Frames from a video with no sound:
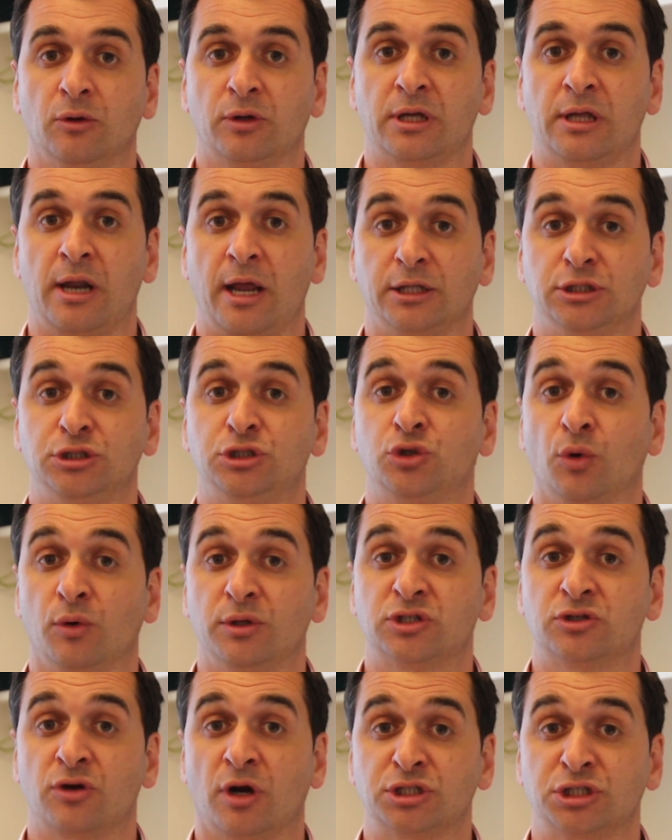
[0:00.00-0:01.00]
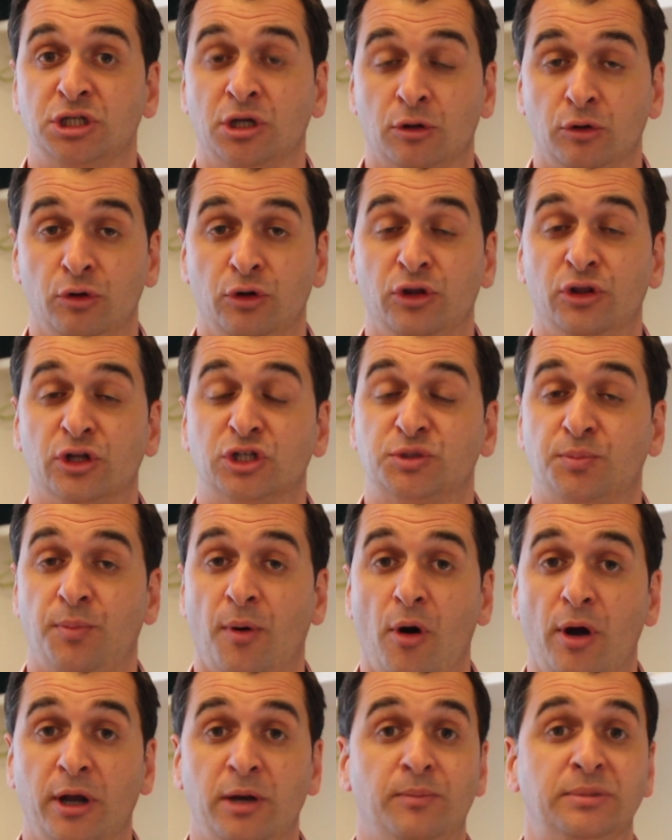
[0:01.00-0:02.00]
looking at joint structure including the
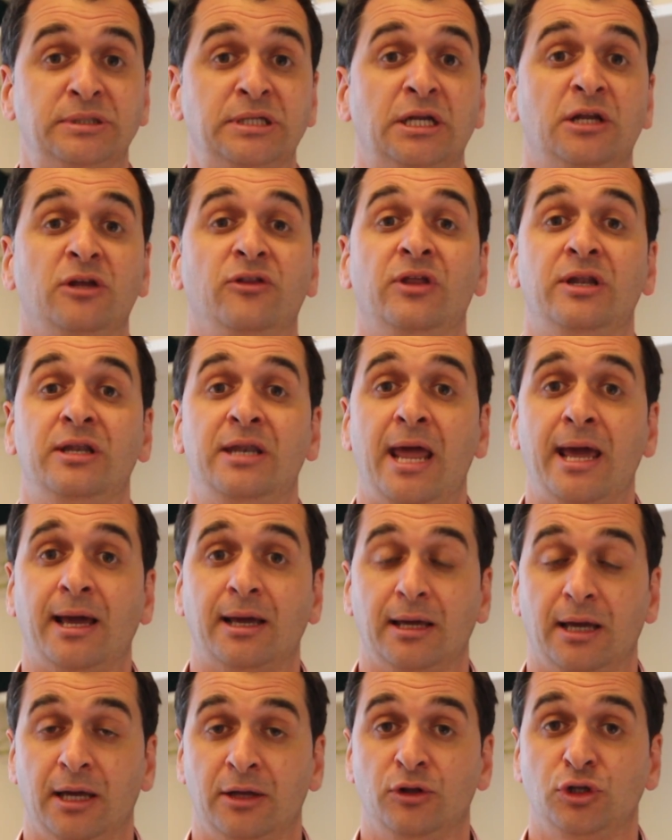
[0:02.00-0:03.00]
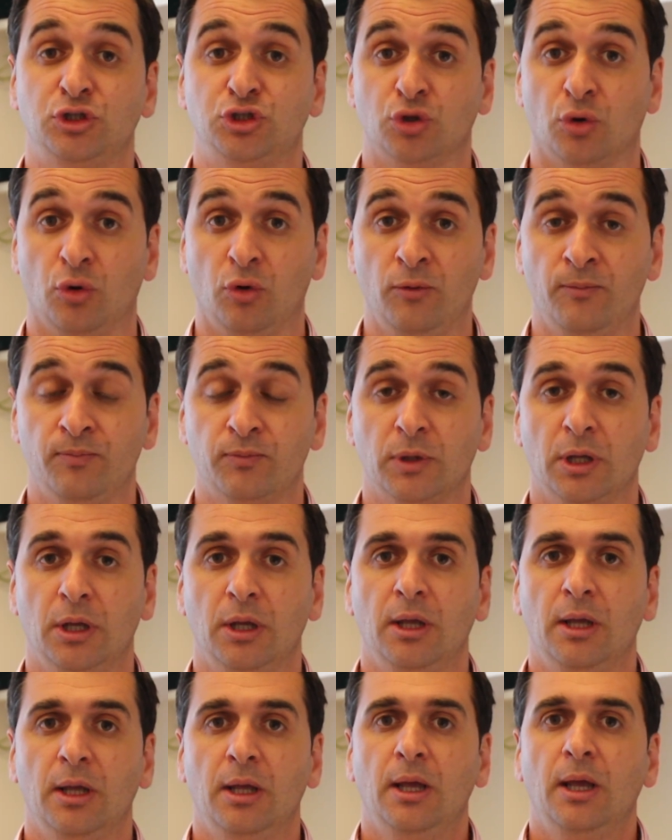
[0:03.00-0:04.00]
spine, in particular the neck and the jaw.
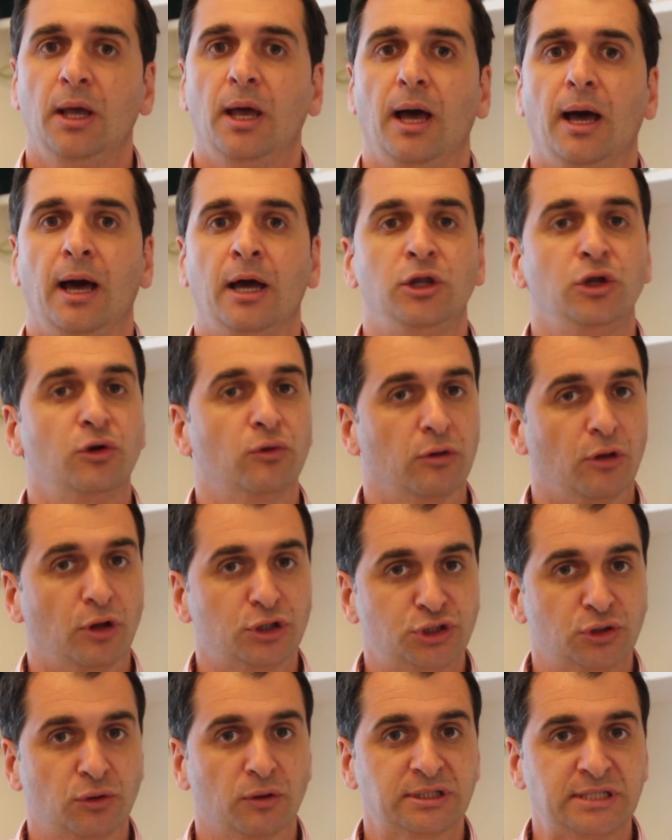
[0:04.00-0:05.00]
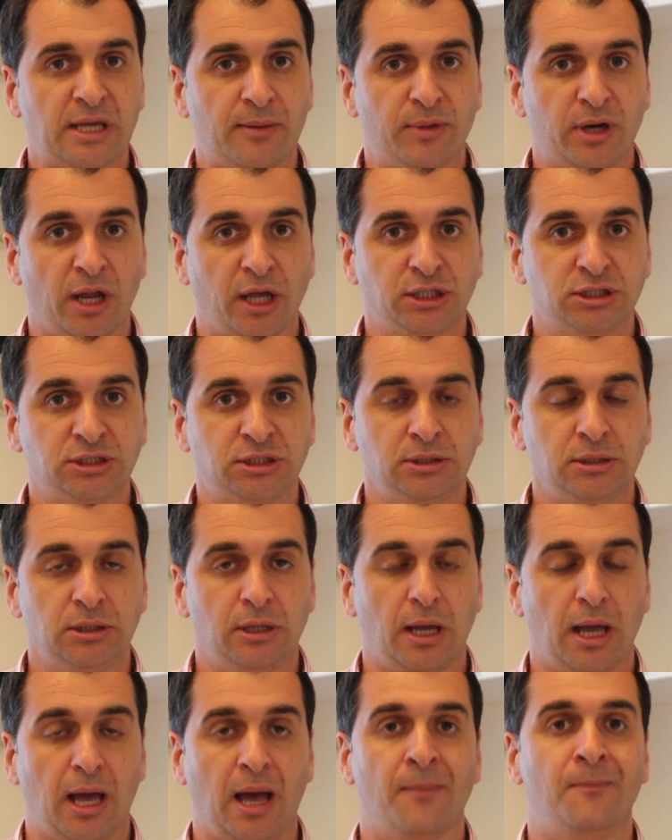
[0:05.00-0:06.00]
A neurological examination,
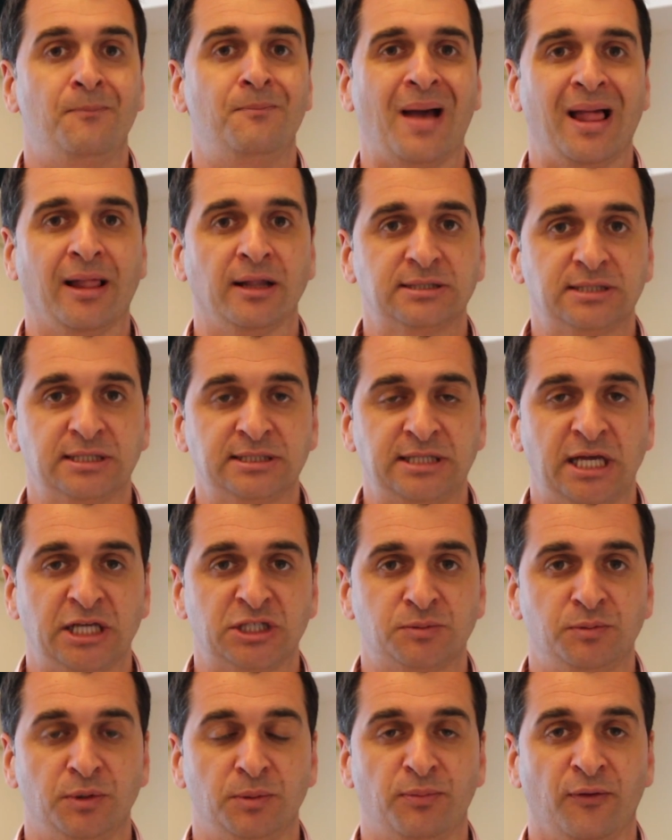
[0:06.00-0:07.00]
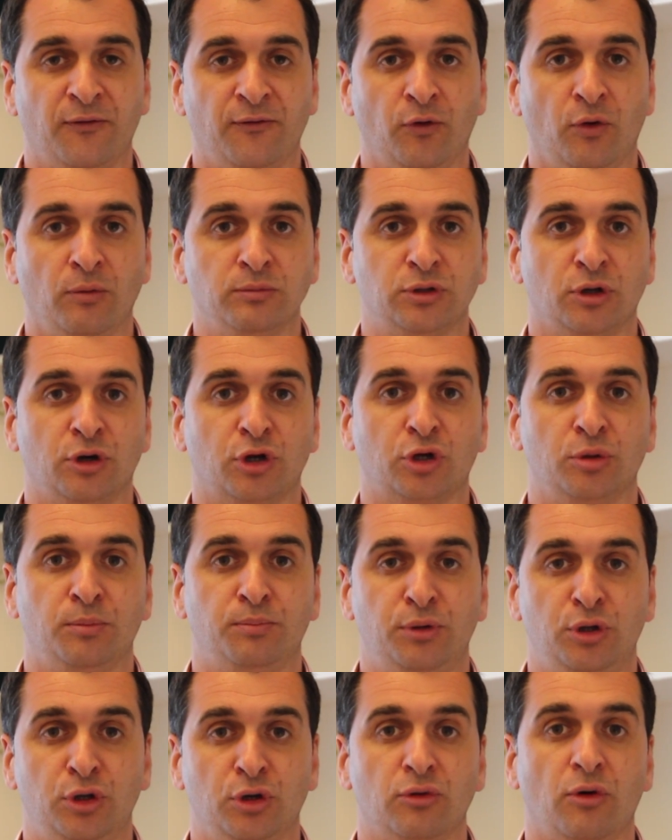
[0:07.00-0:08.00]
a balance assessment performed on a
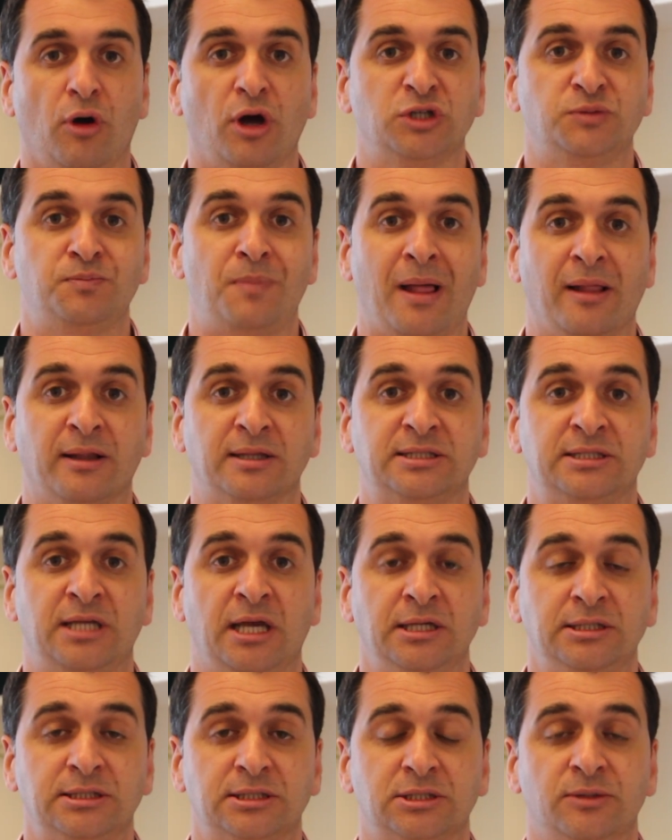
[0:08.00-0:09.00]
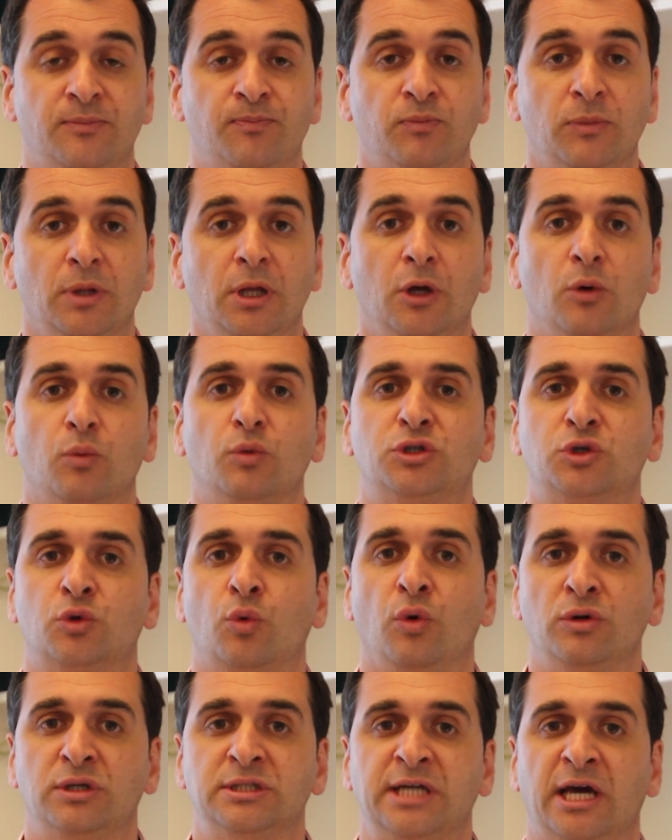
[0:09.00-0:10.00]
computerised balance test, which
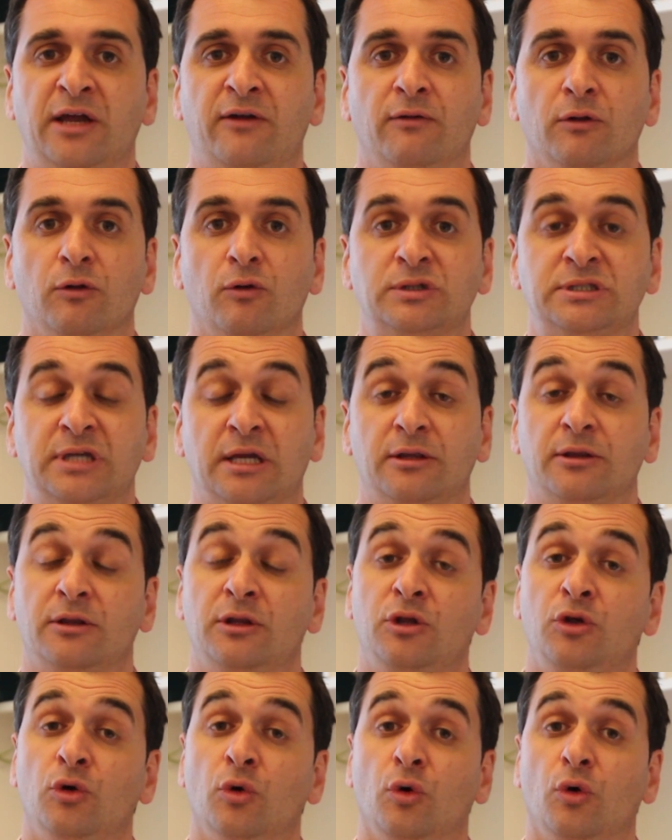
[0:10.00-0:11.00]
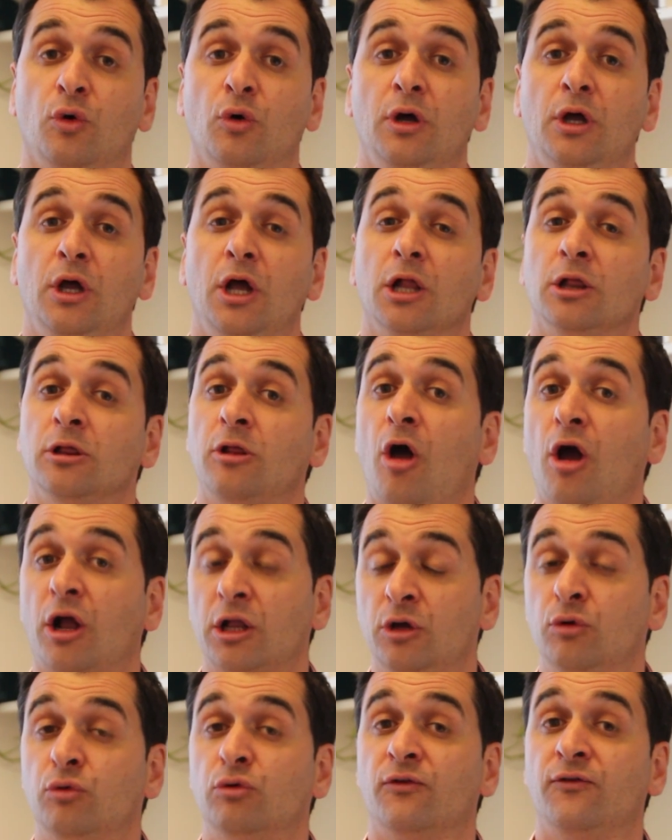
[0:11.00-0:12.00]
quantitatively looks at your
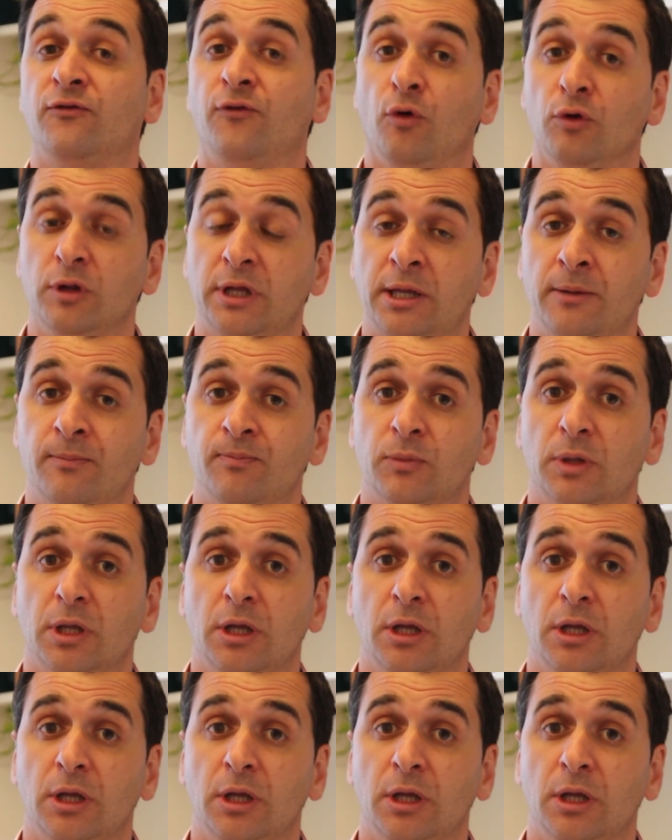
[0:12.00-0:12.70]
likelihood of falling.